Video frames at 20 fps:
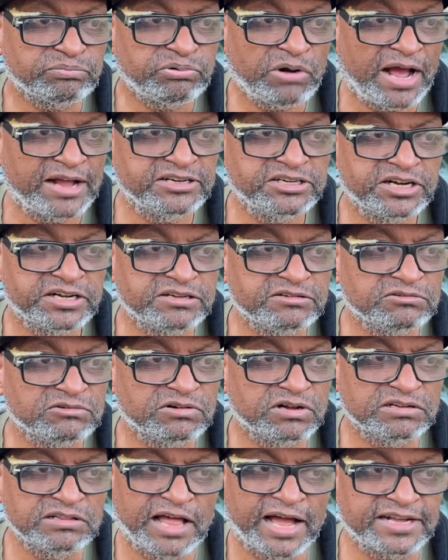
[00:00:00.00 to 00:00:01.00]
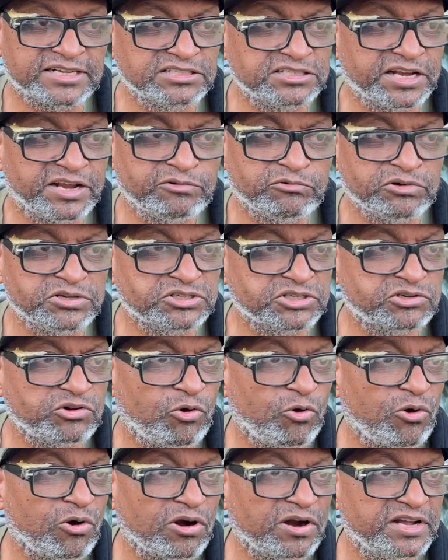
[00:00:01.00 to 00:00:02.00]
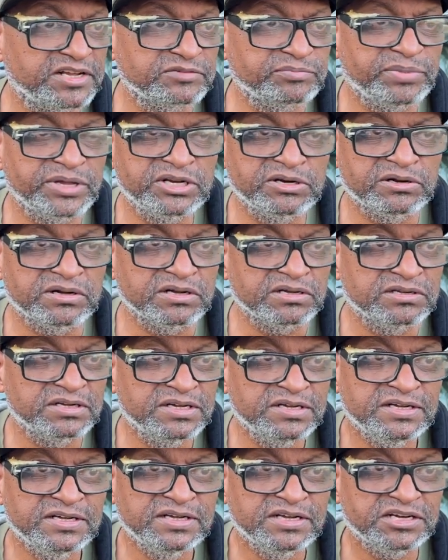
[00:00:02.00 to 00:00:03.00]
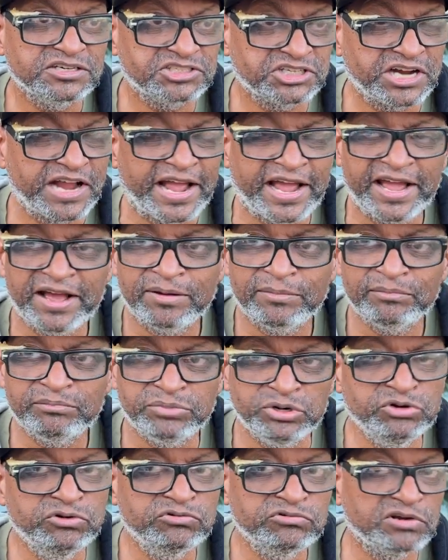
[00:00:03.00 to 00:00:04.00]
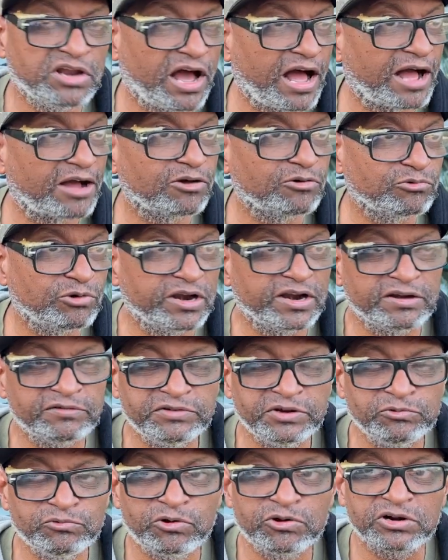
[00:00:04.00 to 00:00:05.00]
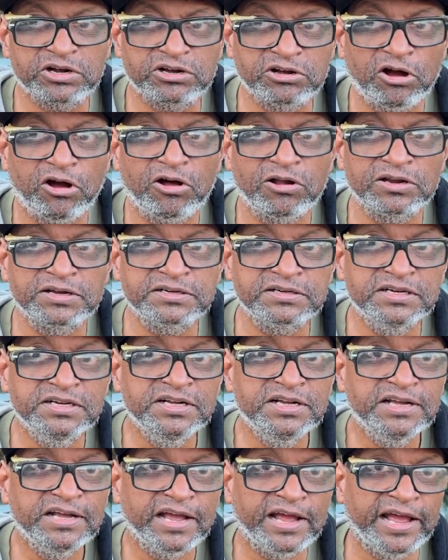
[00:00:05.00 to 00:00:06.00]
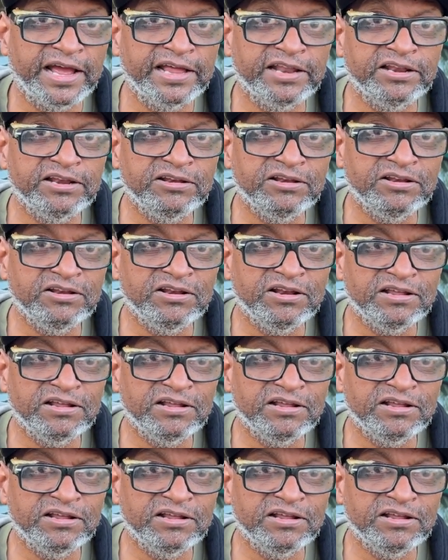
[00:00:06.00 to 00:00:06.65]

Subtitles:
Project, like I said, Restore has been a sham, boondoggle, or whatever you want to call it. And,